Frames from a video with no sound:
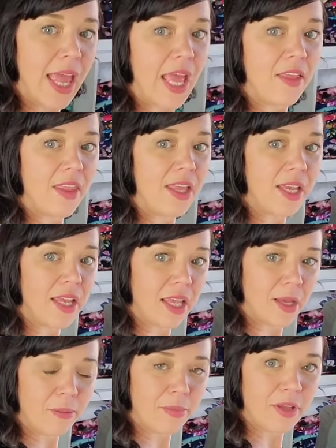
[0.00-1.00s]
And then
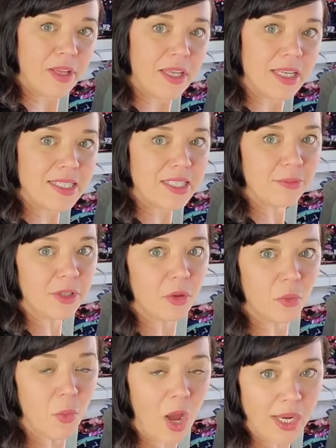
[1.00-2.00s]
hip is simply the
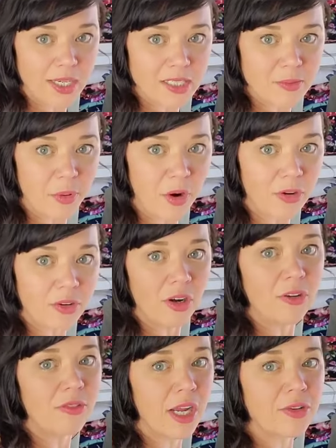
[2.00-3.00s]
widest part
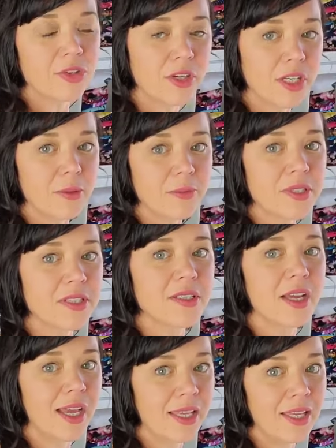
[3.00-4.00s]
around your hips,
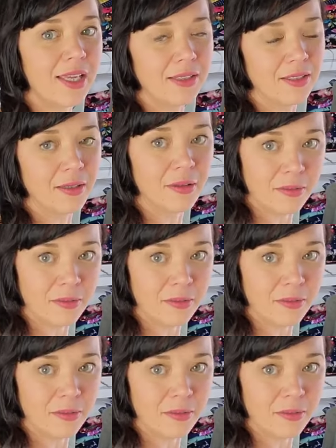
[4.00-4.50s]
again,